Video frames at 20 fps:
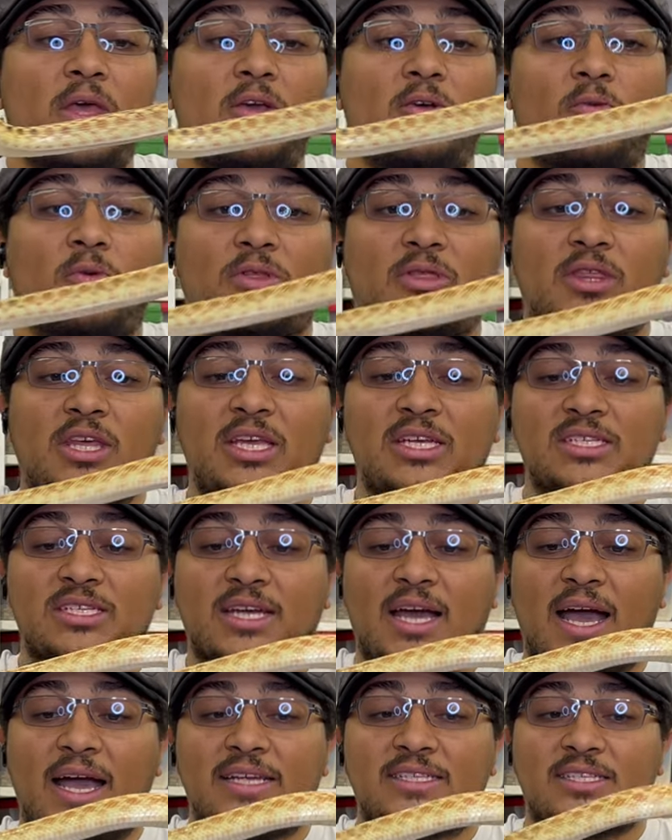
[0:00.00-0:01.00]
With these
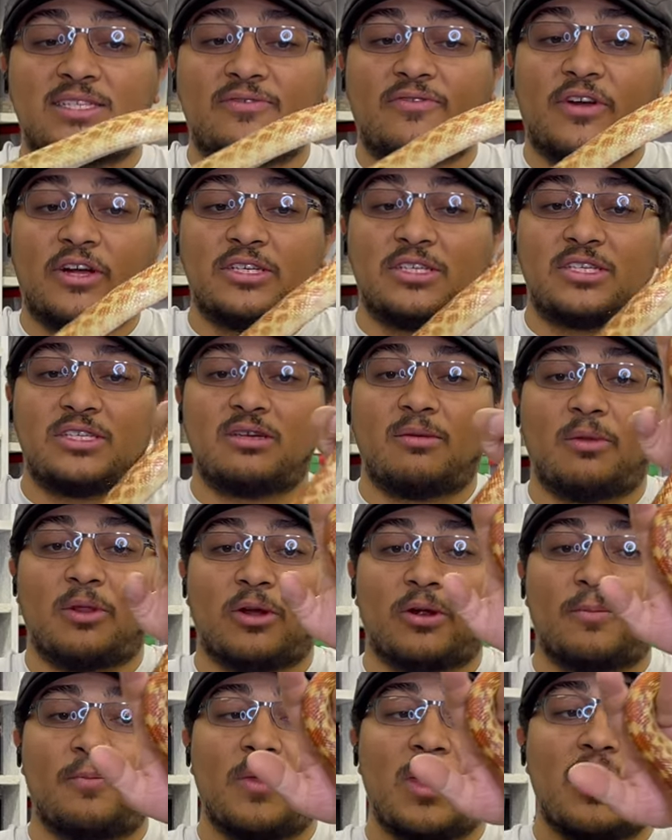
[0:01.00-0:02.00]
guys, it's very
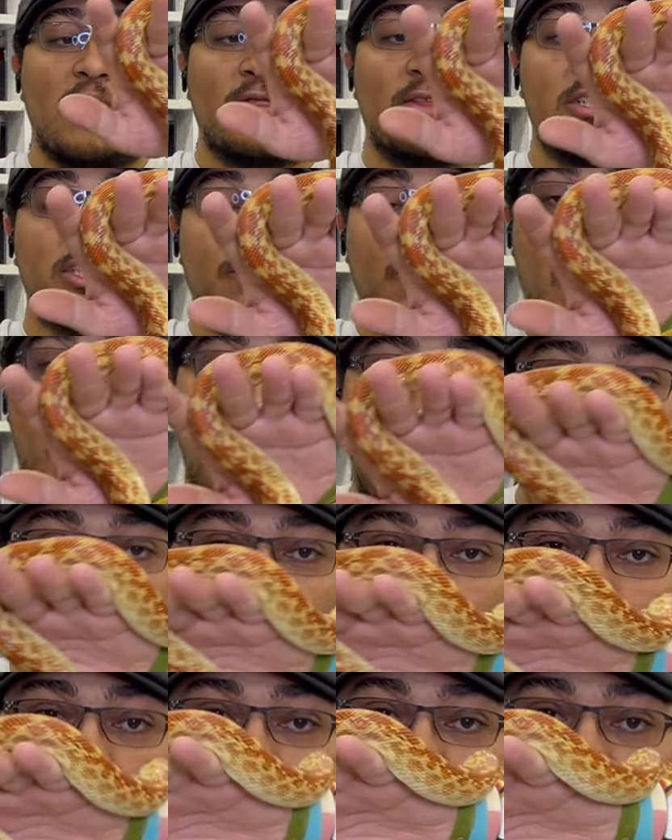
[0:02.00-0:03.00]
similar. This
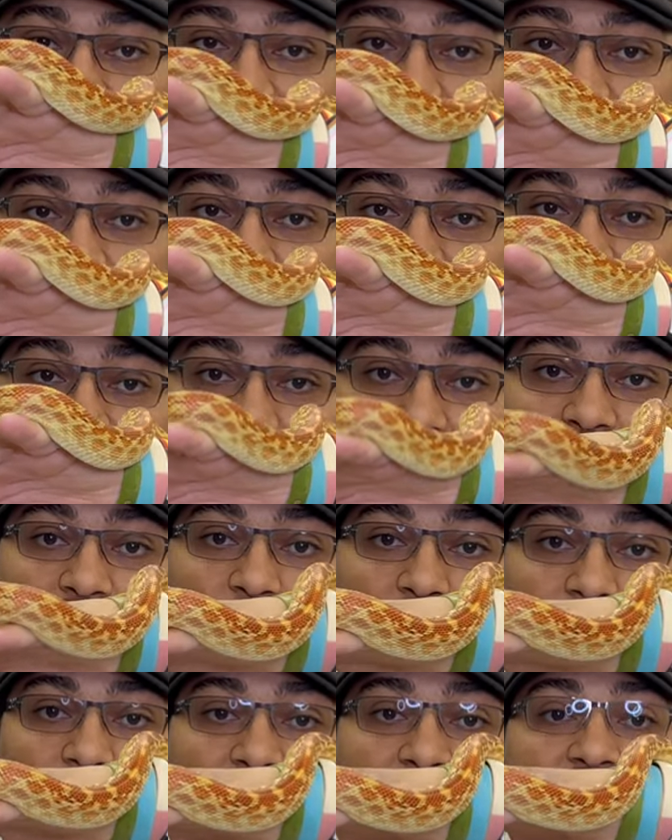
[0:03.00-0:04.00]
pattern can be very
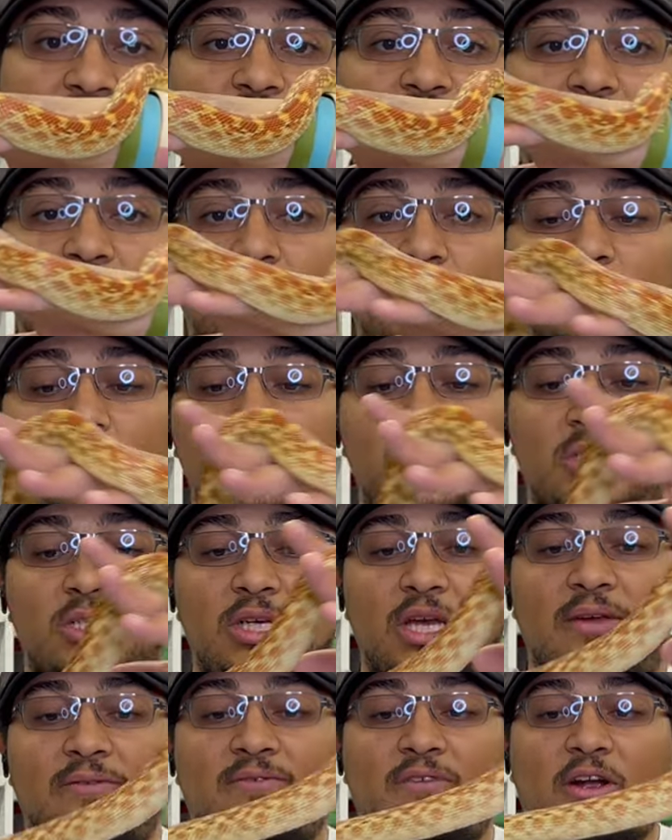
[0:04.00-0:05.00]
variable, but it's
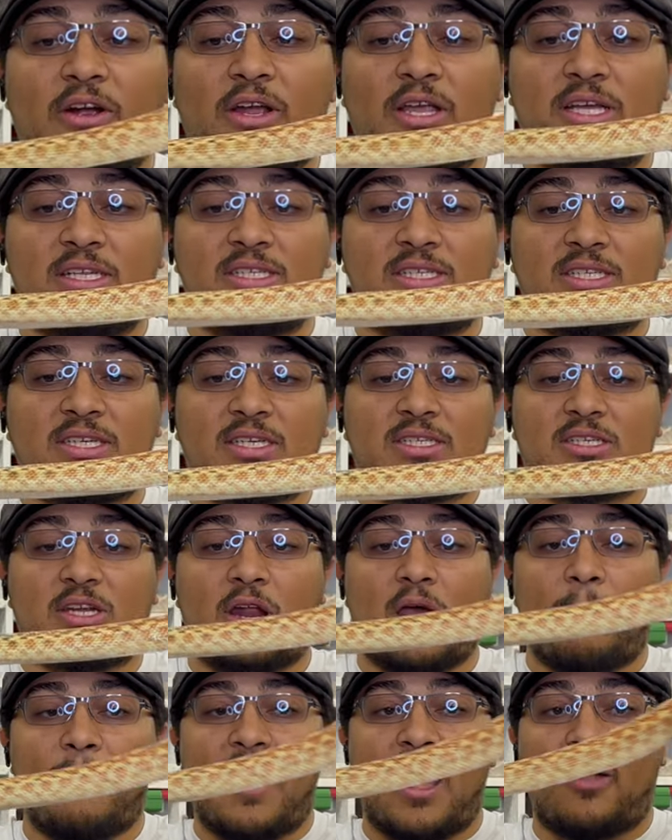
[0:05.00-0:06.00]
usually very
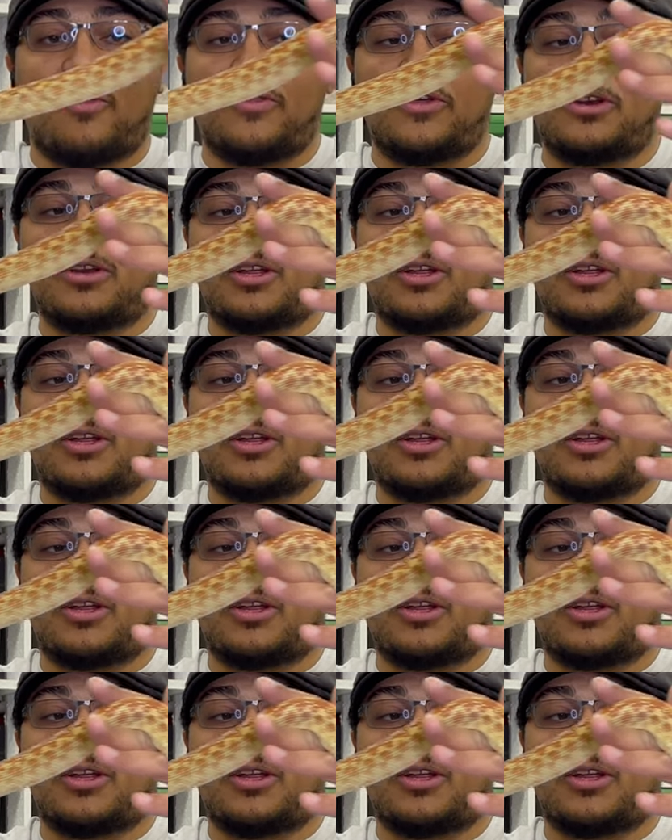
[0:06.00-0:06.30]
consistent about the